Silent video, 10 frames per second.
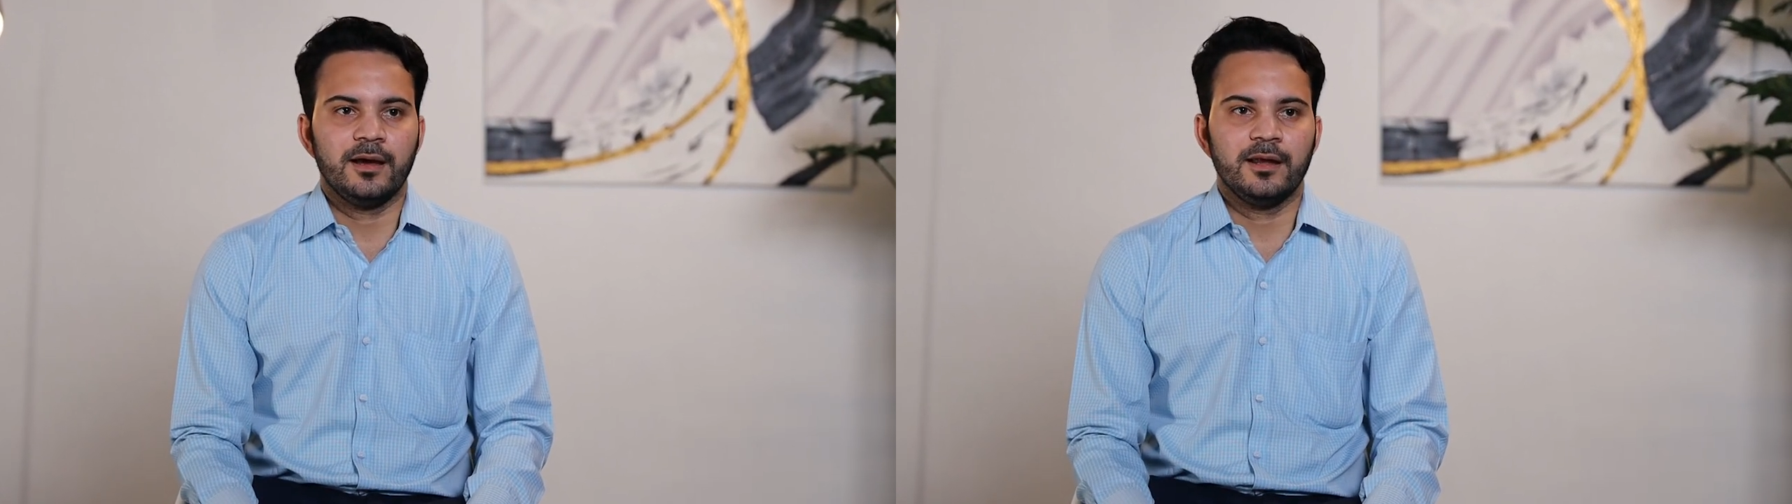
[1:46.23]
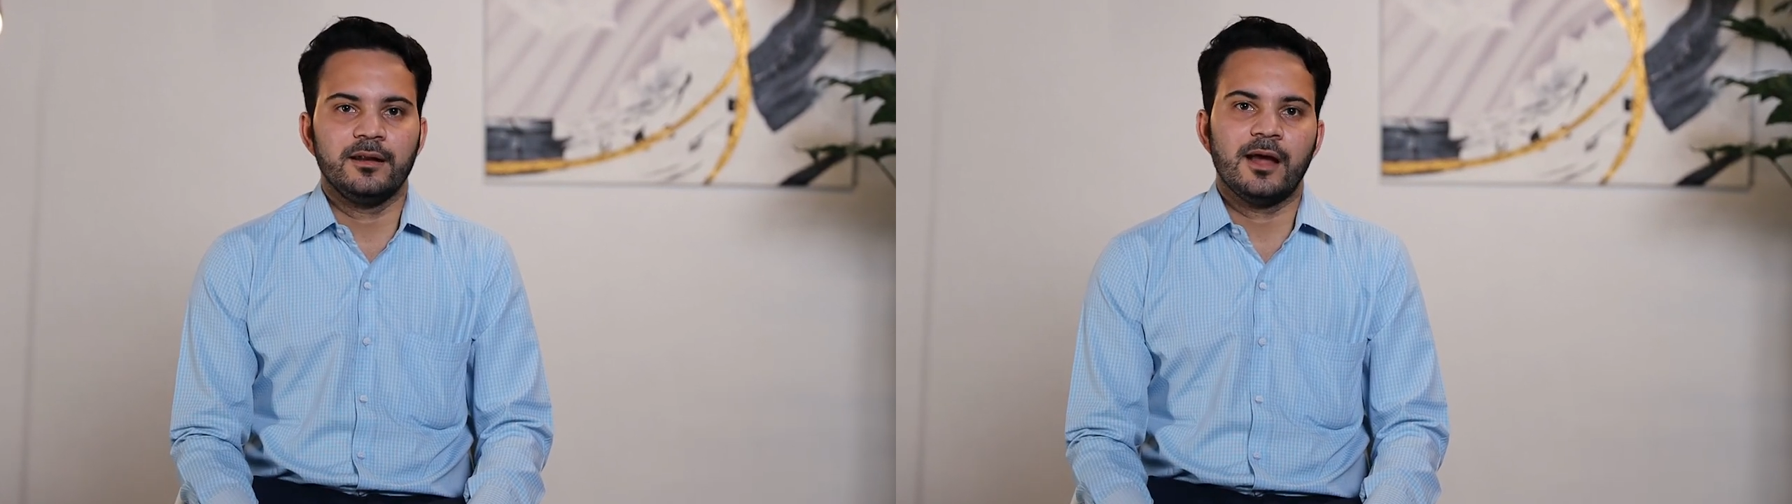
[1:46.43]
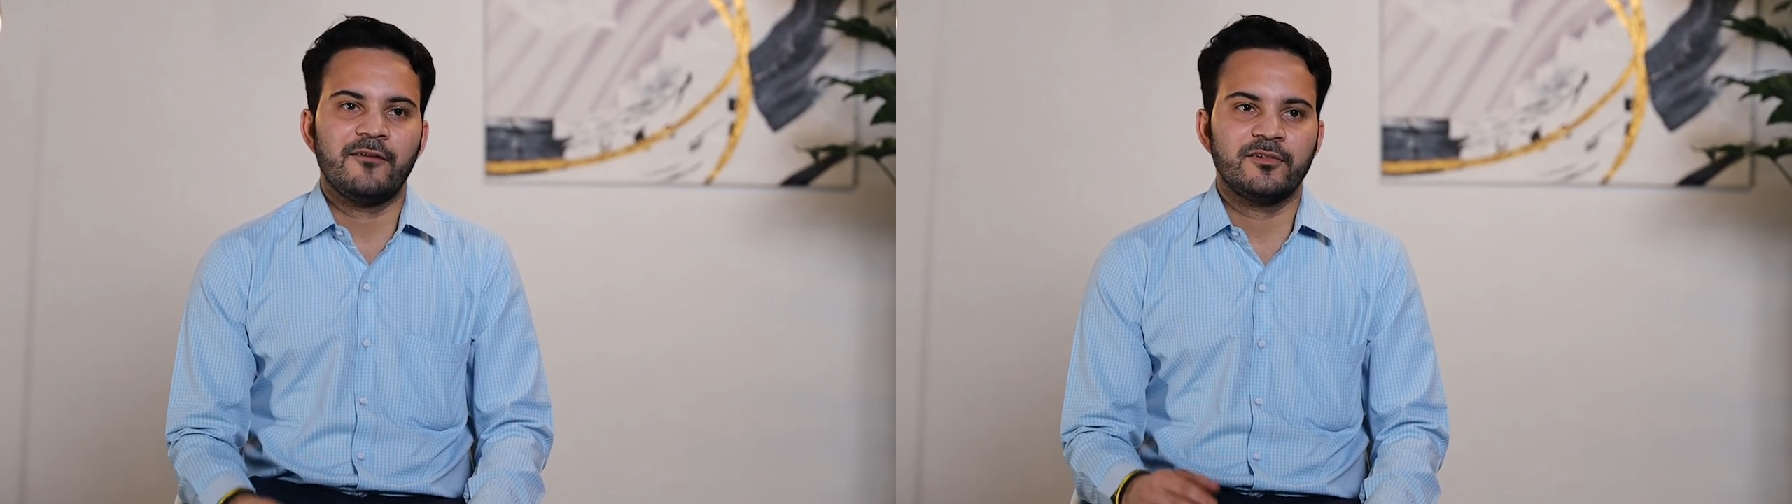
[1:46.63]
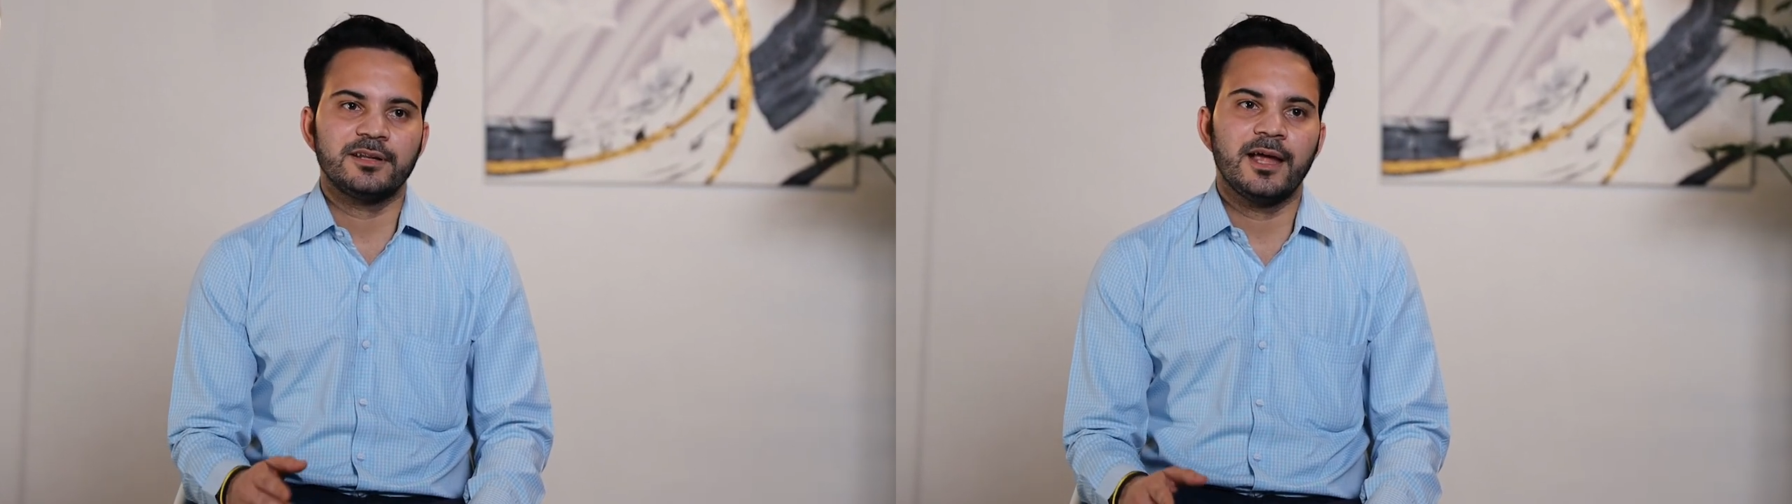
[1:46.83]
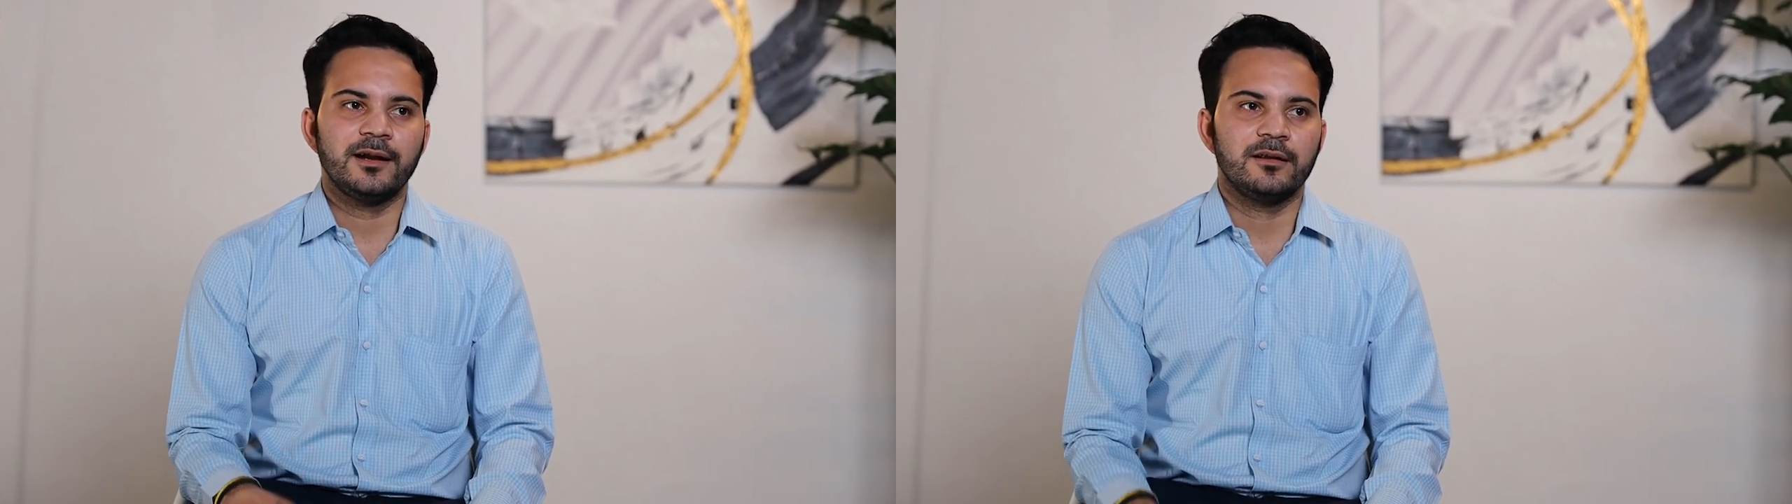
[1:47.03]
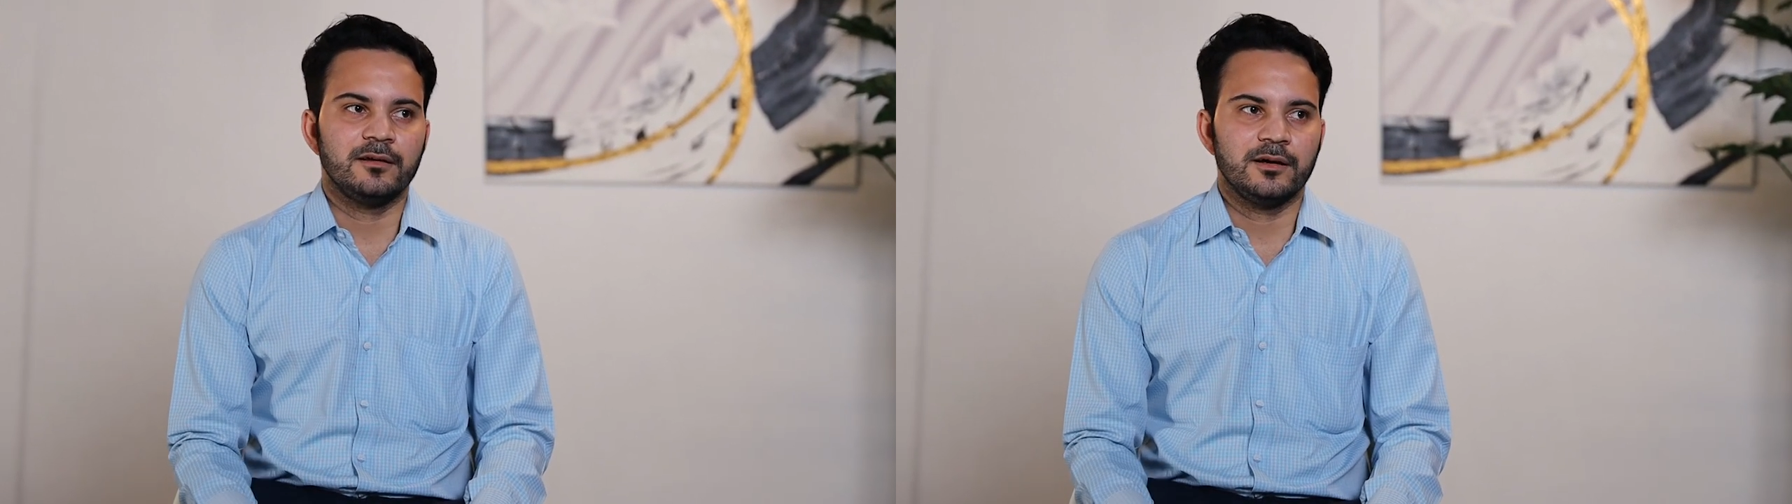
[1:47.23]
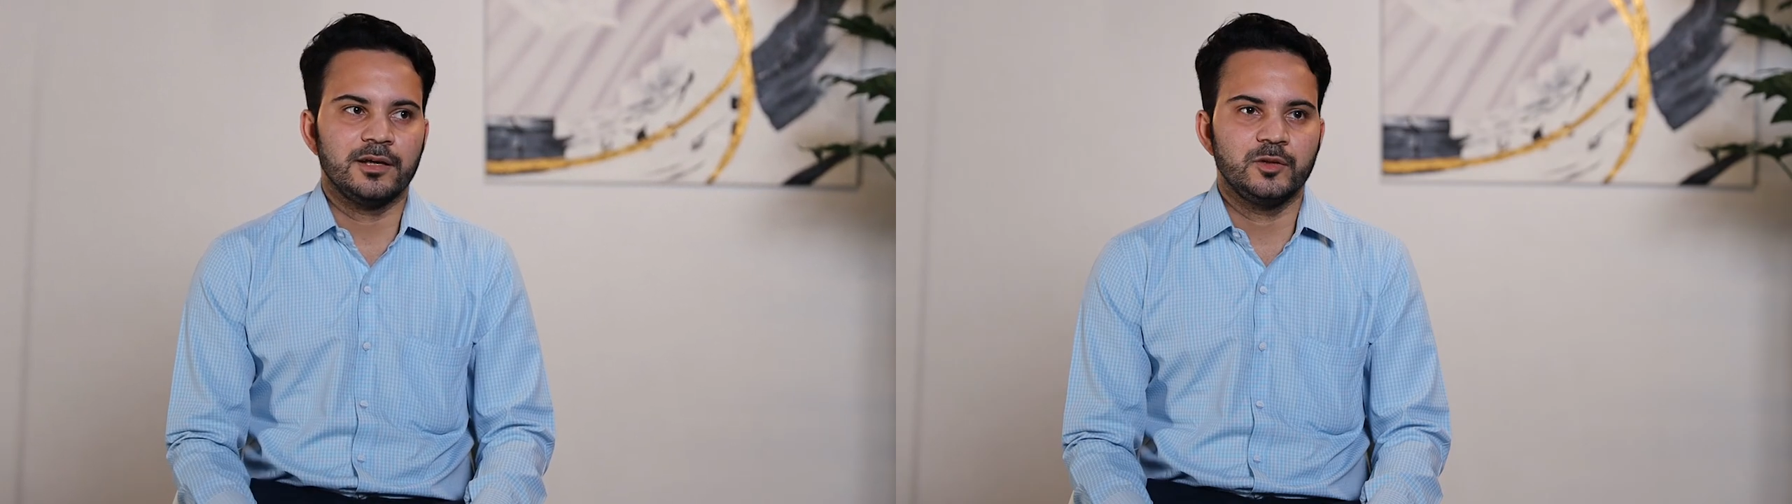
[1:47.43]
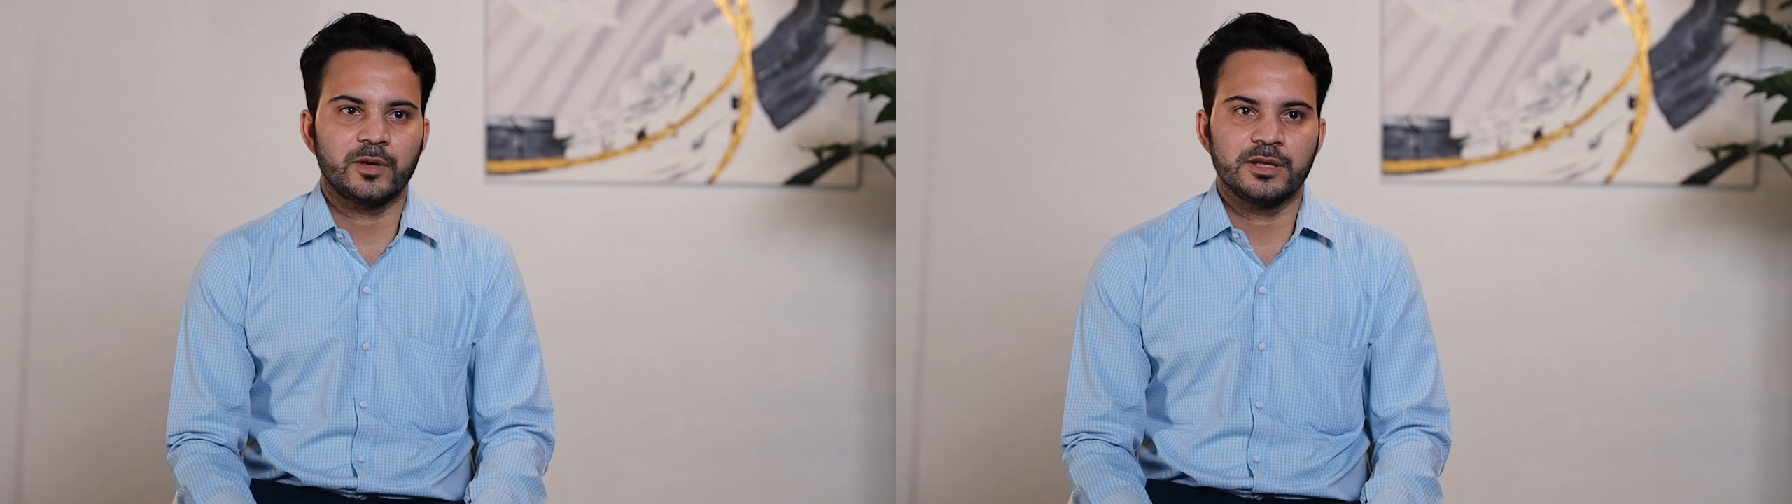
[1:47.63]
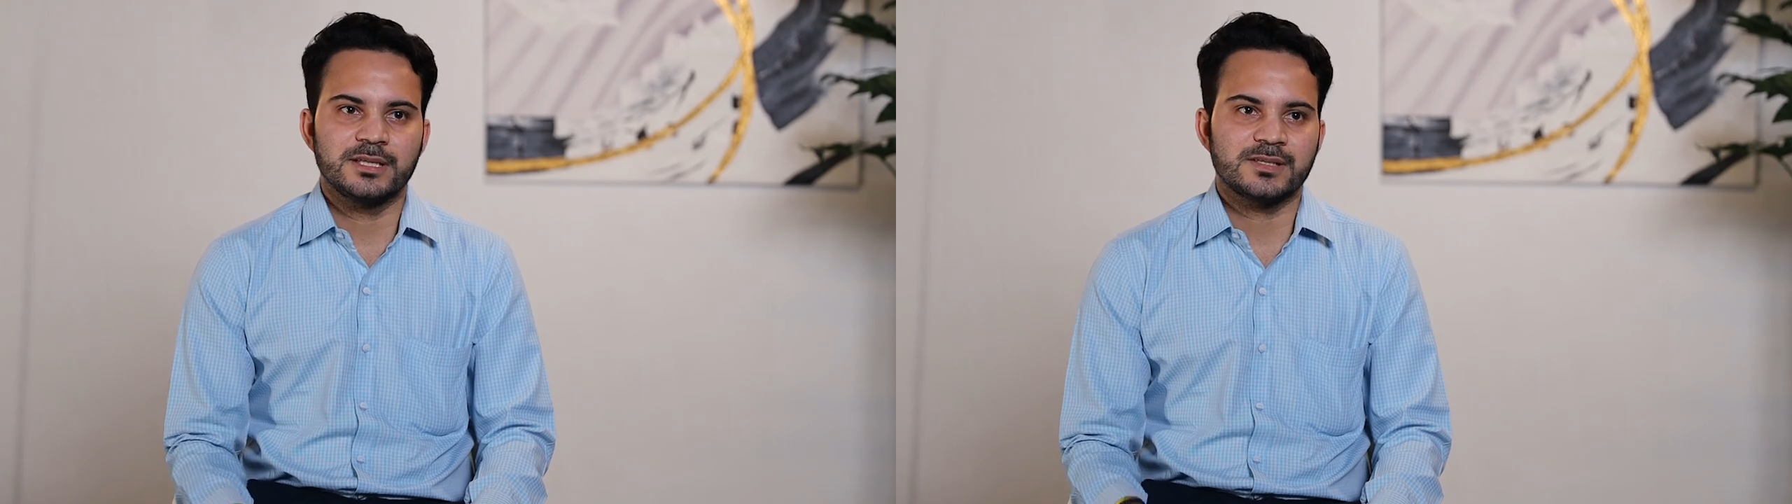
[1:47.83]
And after that, you can